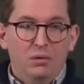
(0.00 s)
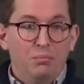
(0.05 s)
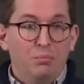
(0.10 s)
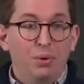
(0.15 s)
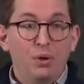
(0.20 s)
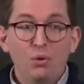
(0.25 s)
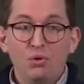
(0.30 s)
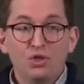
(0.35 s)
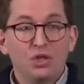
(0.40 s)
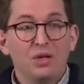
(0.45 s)

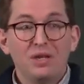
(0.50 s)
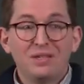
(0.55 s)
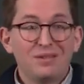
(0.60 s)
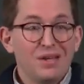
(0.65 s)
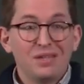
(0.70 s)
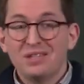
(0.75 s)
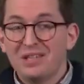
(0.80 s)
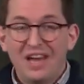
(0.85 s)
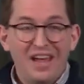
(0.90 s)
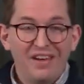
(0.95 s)
But also, it
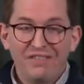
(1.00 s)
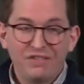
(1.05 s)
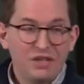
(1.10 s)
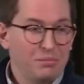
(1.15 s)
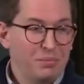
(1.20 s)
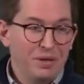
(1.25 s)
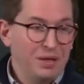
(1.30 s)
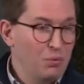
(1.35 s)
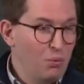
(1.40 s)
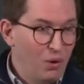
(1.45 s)
doesn't have to
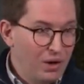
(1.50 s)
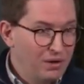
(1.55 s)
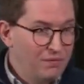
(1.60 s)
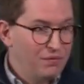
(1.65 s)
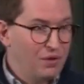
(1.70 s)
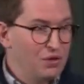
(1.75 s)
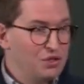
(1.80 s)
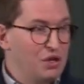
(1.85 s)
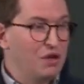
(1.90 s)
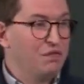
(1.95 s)
be one of
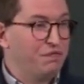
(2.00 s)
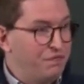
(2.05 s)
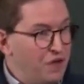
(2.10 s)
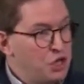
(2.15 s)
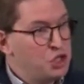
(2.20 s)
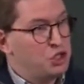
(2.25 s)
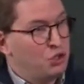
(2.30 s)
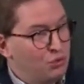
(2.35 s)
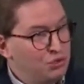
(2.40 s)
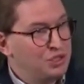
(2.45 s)
those
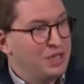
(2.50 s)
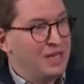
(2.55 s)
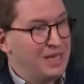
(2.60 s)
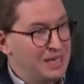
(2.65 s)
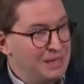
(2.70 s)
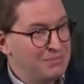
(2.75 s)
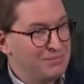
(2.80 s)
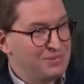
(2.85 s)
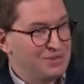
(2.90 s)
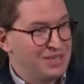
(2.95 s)
official
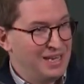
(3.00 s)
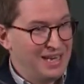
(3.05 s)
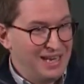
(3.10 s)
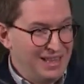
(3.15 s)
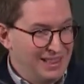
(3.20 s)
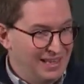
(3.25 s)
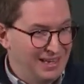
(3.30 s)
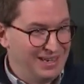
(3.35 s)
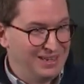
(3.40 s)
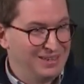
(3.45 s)
teams
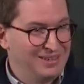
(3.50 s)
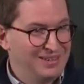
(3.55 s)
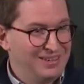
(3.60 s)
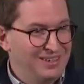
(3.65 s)
either.